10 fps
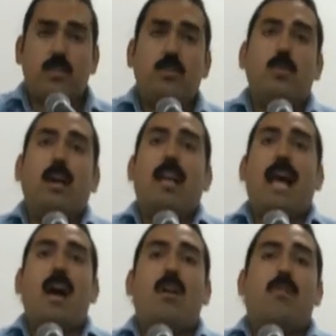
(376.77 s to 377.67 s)
to
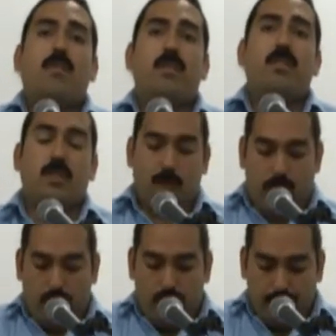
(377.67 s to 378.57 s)
allow for the
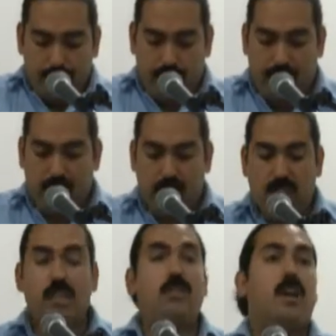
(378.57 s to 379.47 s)
support and
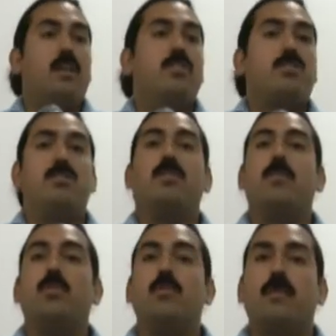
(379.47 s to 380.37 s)
addition of others to
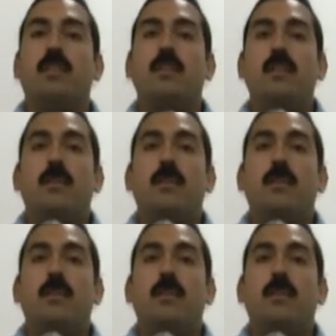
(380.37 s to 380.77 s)
the movement,